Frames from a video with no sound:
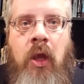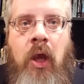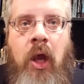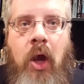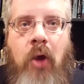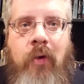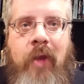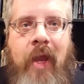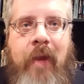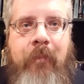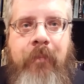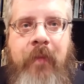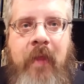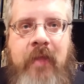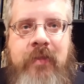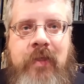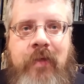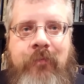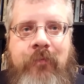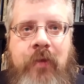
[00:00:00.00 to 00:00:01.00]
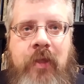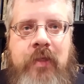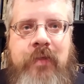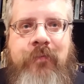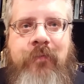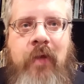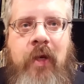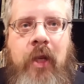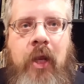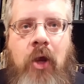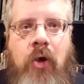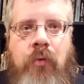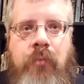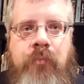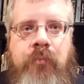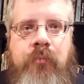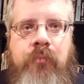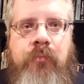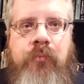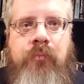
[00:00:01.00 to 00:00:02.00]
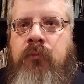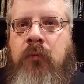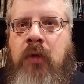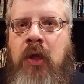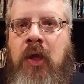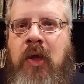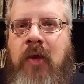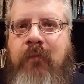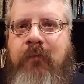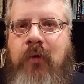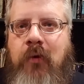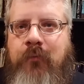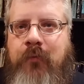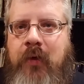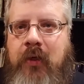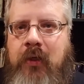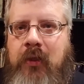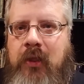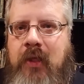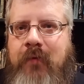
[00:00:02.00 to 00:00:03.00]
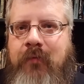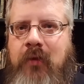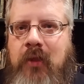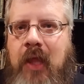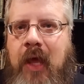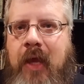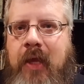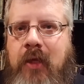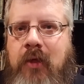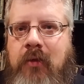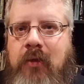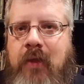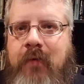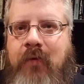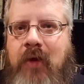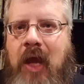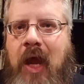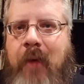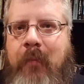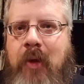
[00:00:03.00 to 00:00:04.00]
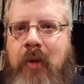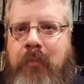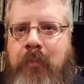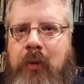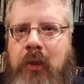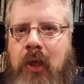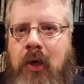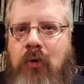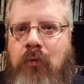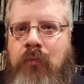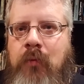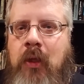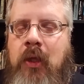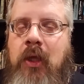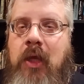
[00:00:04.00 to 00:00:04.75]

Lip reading: Okay, that's it for this video. Feel free to leave a like, leave a comment below.